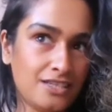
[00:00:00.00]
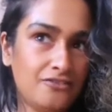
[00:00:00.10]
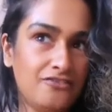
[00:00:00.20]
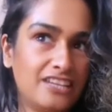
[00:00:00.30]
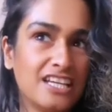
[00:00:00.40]

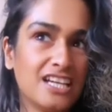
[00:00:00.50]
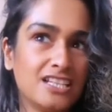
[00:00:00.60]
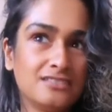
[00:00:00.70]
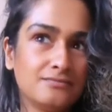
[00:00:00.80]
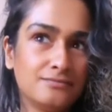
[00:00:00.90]
Vinegar,
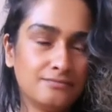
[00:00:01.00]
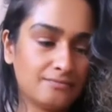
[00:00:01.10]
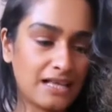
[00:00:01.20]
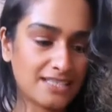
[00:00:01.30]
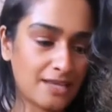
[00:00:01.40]

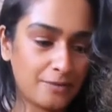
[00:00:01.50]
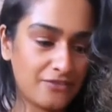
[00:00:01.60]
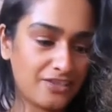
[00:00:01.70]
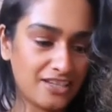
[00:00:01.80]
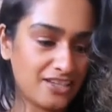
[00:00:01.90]
balsamic
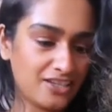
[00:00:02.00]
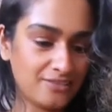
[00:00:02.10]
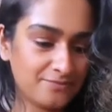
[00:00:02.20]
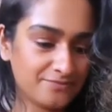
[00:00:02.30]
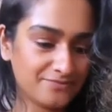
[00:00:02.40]
vinegar.
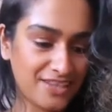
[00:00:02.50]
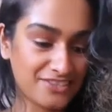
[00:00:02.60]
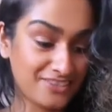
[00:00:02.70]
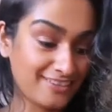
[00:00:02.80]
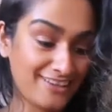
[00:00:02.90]
I
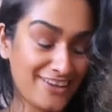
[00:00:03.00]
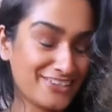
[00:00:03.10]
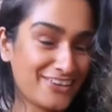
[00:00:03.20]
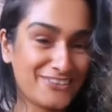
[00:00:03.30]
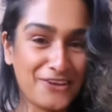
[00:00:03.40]

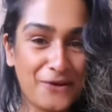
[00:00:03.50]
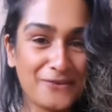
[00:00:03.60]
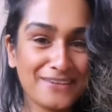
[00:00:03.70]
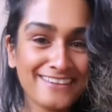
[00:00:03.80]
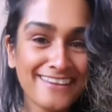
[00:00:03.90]
don't know
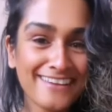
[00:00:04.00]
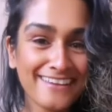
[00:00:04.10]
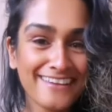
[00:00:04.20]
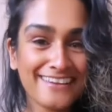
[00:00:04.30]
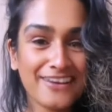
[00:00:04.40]

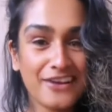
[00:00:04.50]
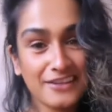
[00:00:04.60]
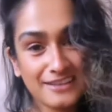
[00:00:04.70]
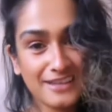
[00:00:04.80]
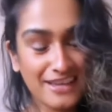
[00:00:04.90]

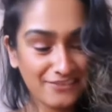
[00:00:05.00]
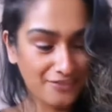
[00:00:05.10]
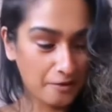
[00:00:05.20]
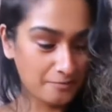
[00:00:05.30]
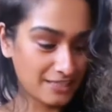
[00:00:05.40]
if
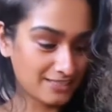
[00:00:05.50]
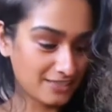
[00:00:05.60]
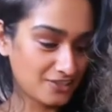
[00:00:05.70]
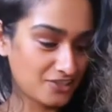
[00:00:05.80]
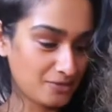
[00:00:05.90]
that makes
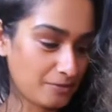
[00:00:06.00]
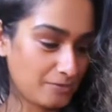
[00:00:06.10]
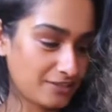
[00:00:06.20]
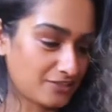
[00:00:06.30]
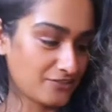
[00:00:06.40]
sense to you. Maybe
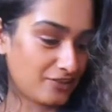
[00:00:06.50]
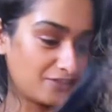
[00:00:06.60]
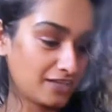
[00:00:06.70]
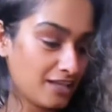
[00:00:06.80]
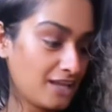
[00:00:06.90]
that's relevant.
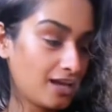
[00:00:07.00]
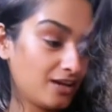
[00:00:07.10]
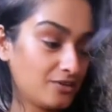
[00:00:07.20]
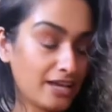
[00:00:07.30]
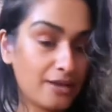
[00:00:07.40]

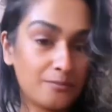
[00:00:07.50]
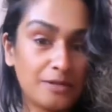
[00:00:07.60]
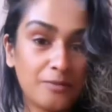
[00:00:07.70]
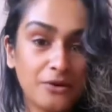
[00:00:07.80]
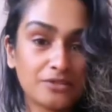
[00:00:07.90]
Okay, be
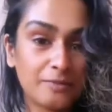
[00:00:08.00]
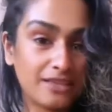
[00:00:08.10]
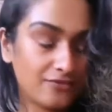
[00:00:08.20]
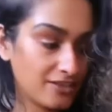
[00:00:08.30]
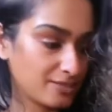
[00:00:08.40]
bold and make the
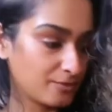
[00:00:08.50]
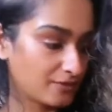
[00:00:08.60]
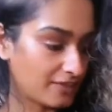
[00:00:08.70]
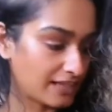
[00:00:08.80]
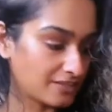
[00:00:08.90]
first move.
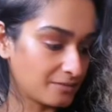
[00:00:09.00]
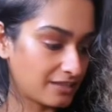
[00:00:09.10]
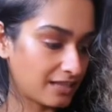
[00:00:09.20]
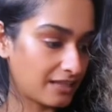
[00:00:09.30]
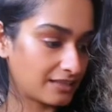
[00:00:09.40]
And that's something
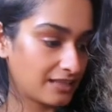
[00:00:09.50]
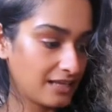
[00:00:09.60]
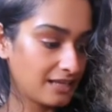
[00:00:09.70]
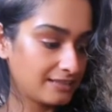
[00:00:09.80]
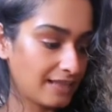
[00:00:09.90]
that
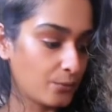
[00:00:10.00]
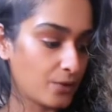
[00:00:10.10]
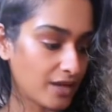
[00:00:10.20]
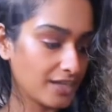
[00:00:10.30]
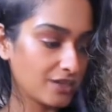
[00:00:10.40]
they're
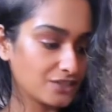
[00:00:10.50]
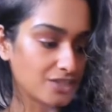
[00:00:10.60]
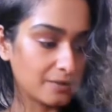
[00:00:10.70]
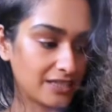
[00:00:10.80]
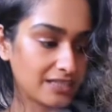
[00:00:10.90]
working on
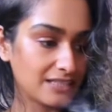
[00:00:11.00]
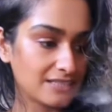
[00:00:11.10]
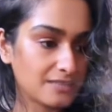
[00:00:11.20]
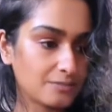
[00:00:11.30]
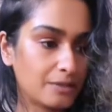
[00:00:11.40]
doing this,
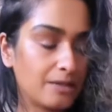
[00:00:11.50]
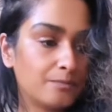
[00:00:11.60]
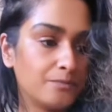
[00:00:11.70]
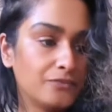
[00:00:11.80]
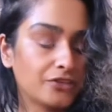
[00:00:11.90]

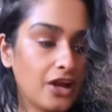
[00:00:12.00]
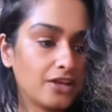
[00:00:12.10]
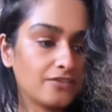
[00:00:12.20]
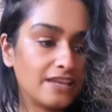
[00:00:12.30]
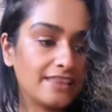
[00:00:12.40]
being kind
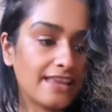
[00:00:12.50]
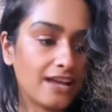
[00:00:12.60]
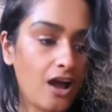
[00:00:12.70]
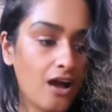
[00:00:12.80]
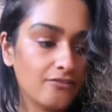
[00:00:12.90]
of in their
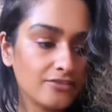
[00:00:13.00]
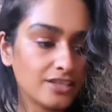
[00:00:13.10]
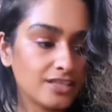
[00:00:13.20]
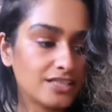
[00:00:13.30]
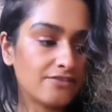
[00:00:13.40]

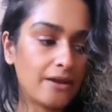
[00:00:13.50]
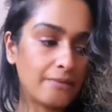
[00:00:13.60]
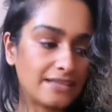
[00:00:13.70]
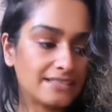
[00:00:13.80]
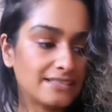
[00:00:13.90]
confident, divine
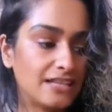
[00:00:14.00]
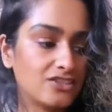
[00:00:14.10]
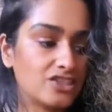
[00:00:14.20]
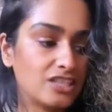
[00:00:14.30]
masculine energy,